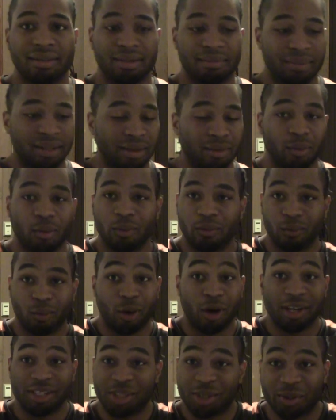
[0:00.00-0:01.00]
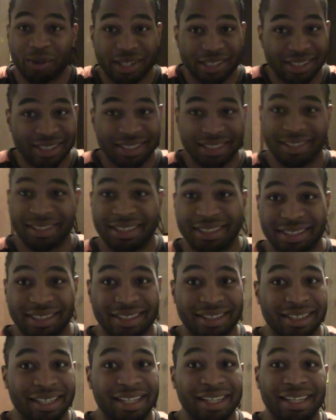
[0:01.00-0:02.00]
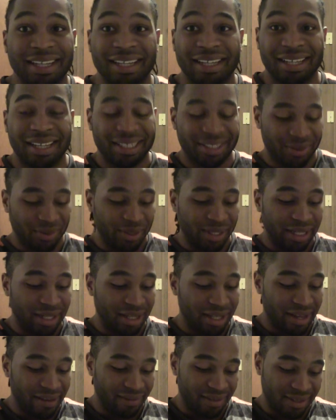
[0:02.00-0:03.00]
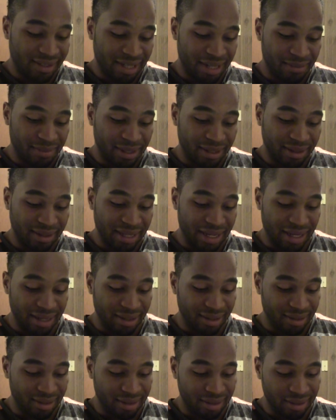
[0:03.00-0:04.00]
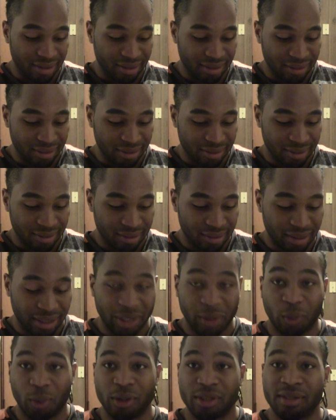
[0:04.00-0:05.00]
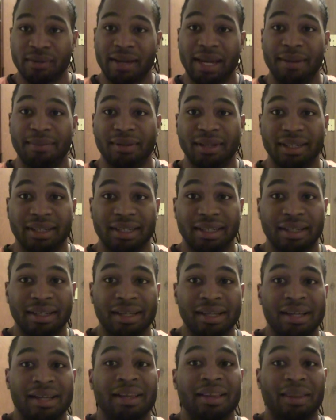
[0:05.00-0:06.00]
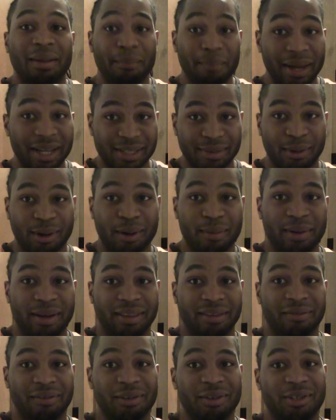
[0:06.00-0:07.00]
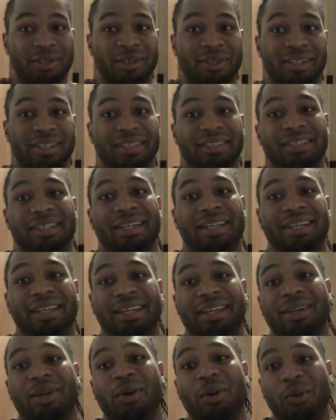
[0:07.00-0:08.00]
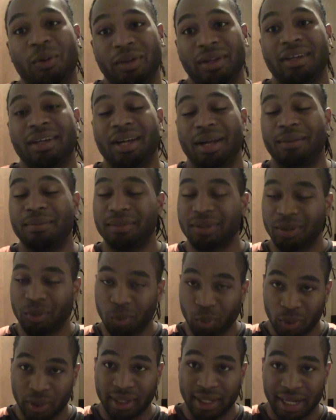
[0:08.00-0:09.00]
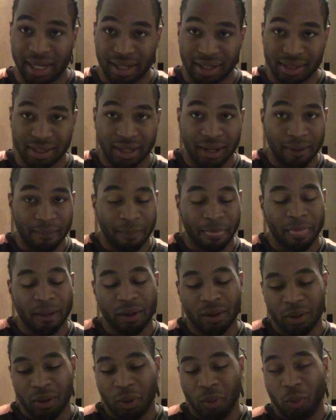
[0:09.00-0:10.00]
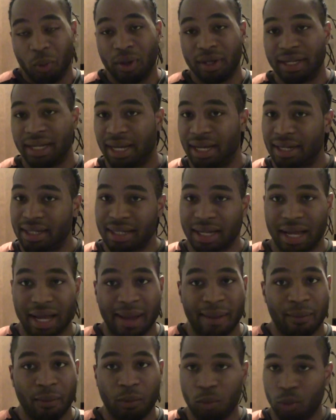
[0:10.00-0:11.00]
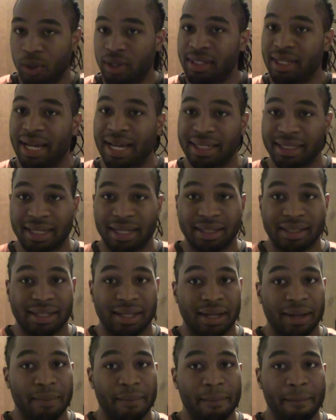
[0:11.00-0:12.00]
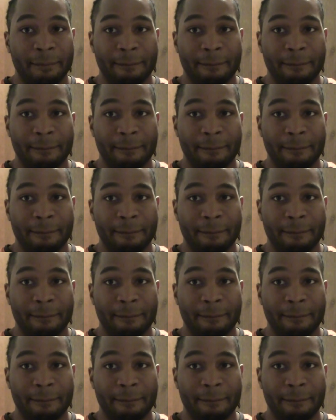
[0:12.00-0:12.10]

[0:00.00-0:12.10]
about to wash the rest of these dishes. That's really all I have to say about that. In the words of Abe Lincoln, the best part about the future is that it only comes one day at a time. One day at a time, one task at a time.